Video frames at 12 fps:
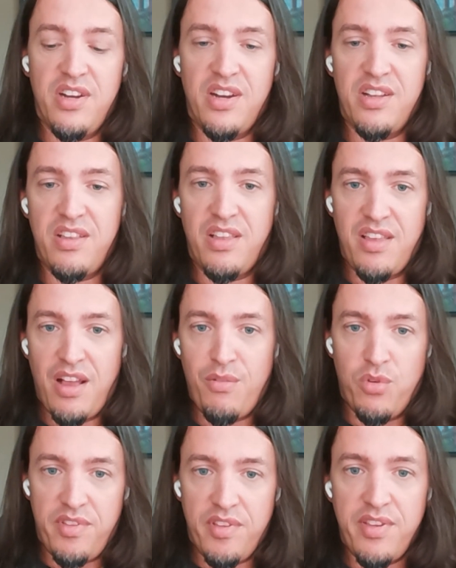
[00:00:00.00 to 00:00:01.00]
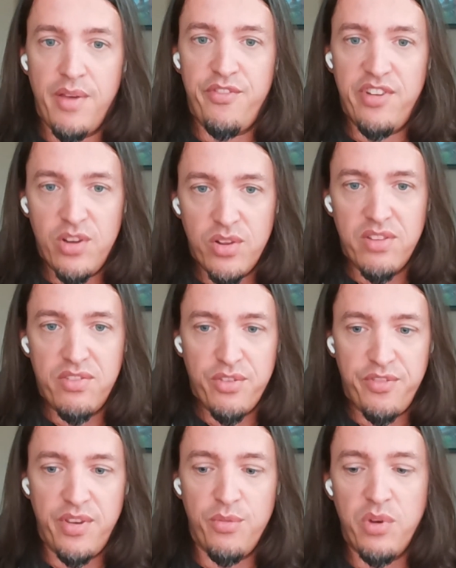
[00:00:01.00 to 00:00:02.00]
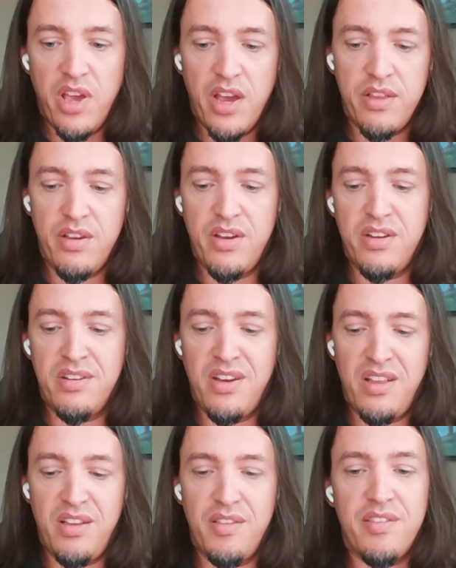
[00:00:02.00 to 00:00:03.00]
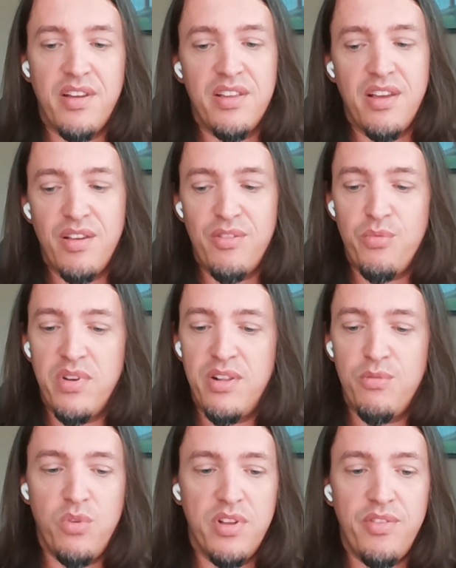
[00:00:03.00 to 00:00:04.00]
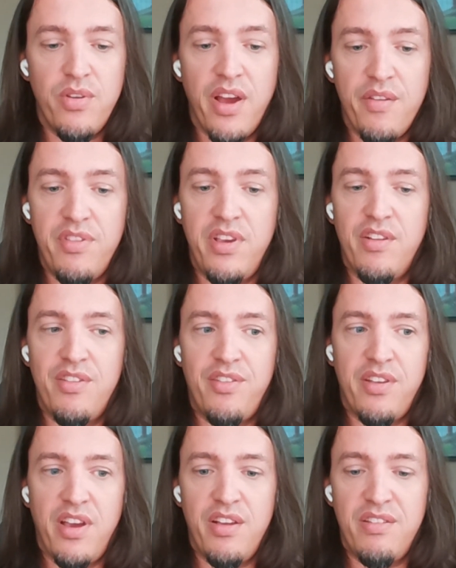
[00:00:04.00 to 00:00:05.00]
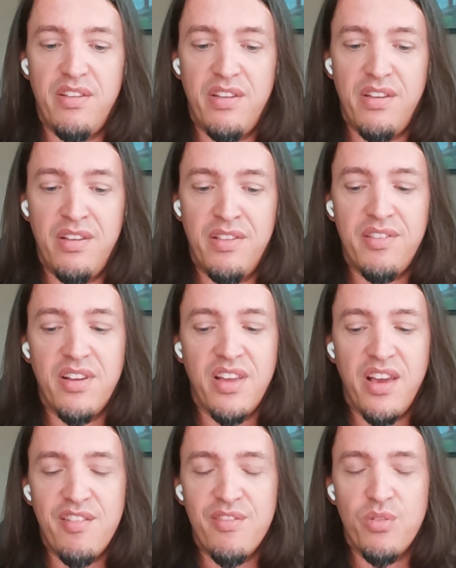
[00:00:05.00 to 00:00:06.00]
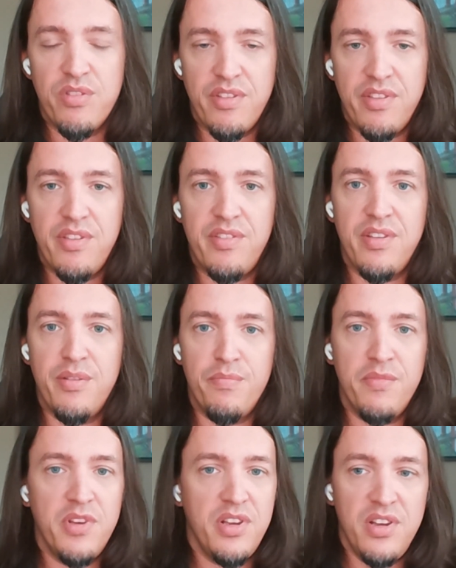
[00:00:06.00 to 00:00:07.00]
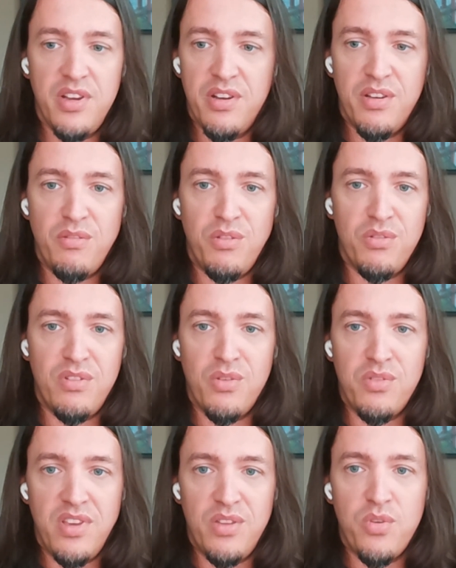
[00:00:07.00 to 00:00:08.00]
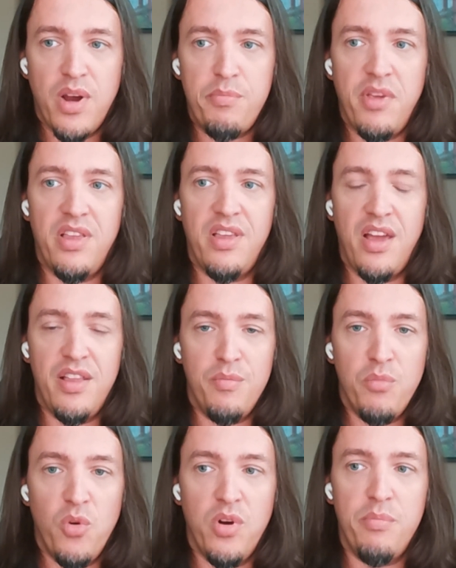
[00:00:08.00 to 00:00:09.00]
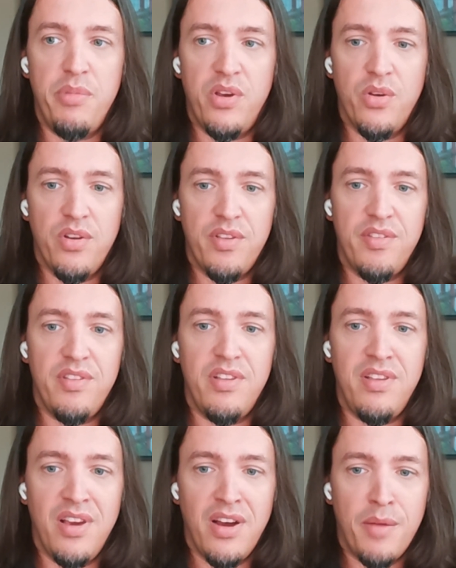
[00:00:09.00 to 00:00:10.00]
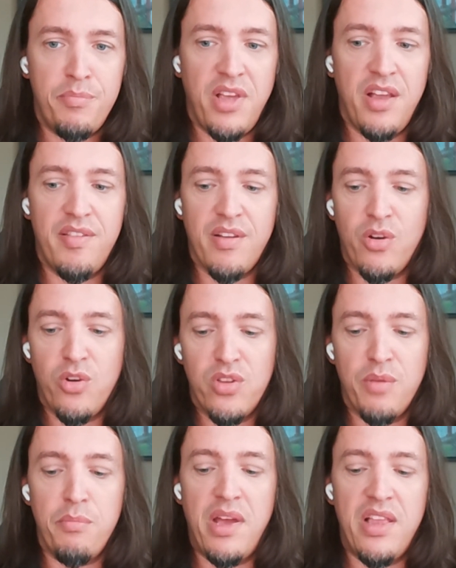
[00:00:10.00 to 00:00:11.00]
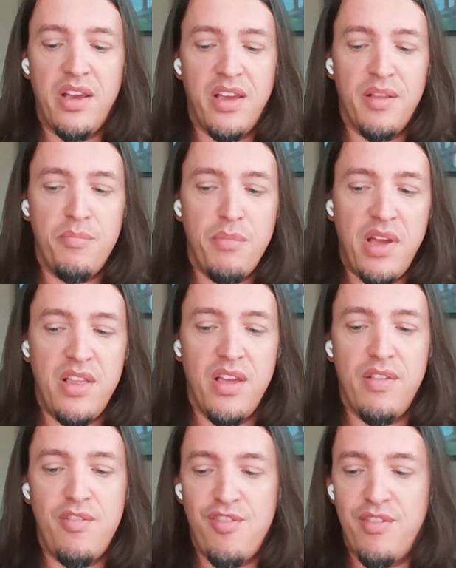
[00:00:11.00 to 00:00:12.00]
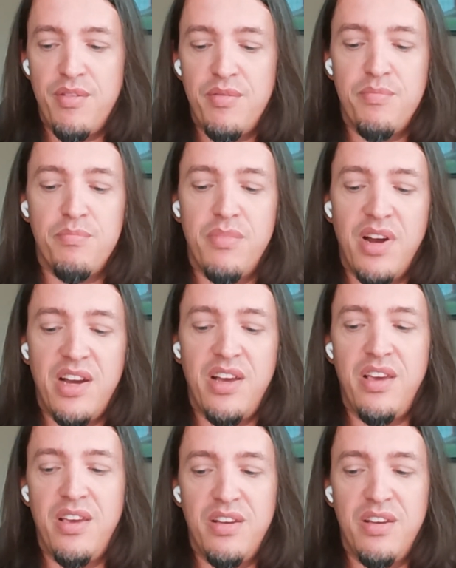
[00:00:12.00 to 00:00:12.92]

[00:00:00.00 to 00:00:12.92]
And that was the same philosophy we had at Instana as well. Once you have the Instana agent on the system, you don't need to update it anymore because the updates are automatic managed by